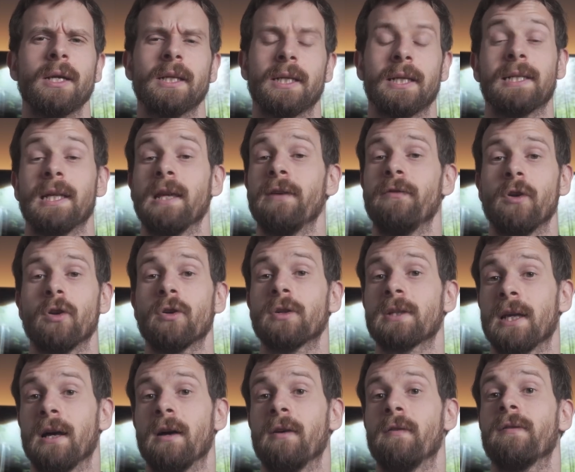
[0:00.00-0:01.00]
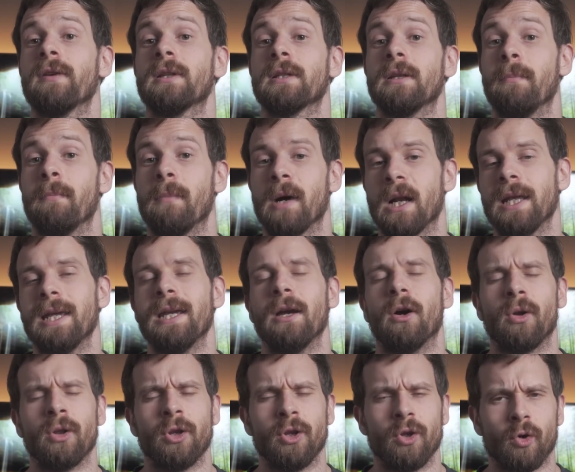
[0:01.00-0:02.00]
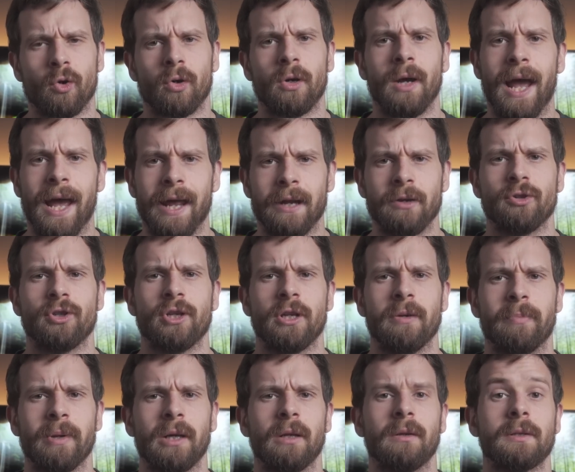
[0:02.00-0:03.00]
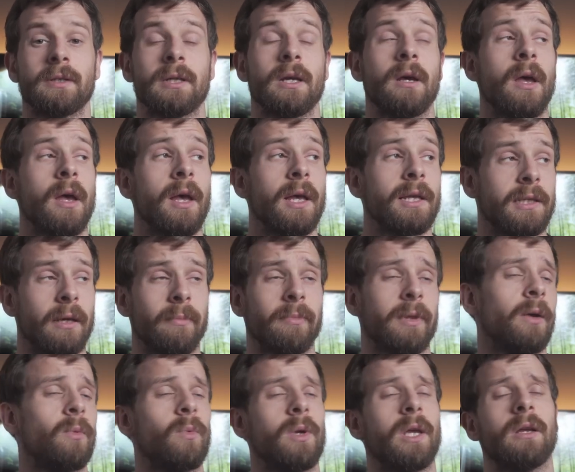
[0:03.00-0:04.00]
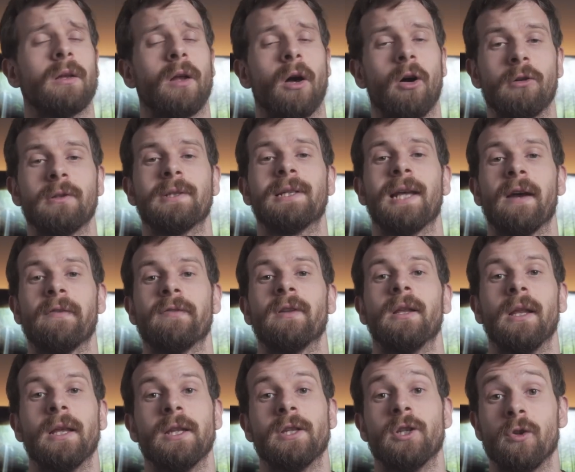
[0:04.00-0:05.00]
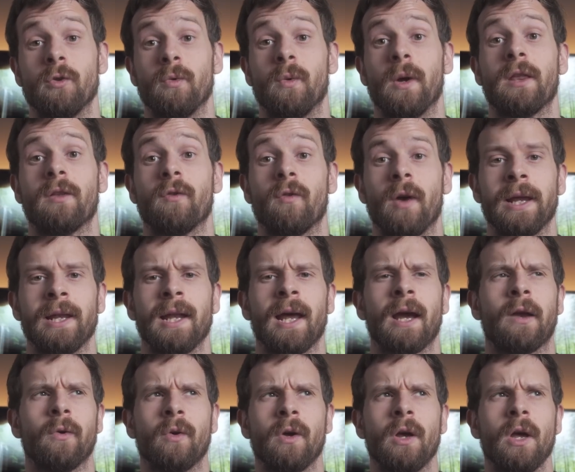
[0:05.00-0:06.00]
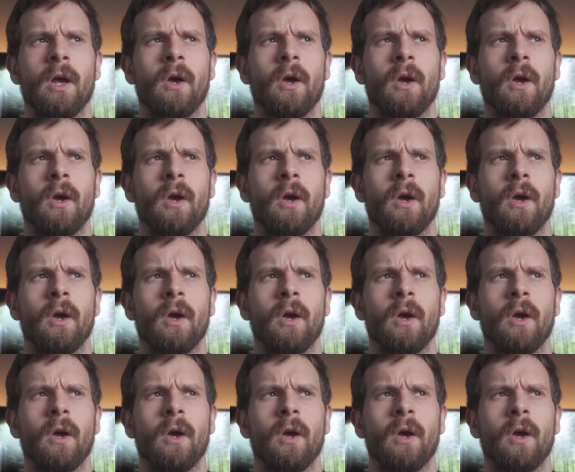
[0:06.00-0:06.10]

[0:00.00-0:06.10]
to save yourself some money on your energy bills, something we could all definitely do with right now